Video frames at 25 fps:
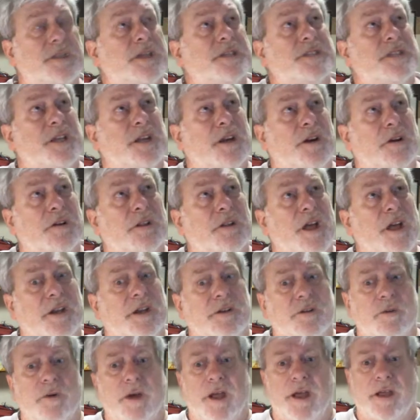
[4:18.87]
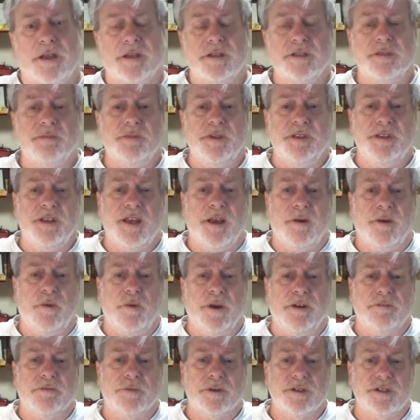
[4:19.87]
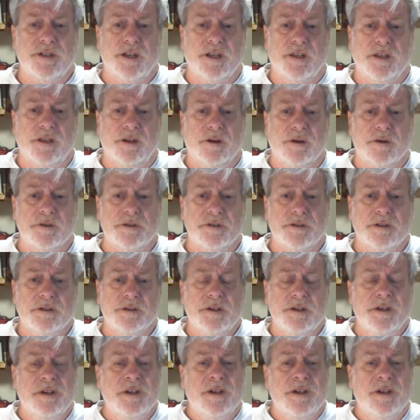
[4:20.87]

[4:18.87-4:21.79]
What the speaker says: That's a hairline crack. It's been that way for 10 years.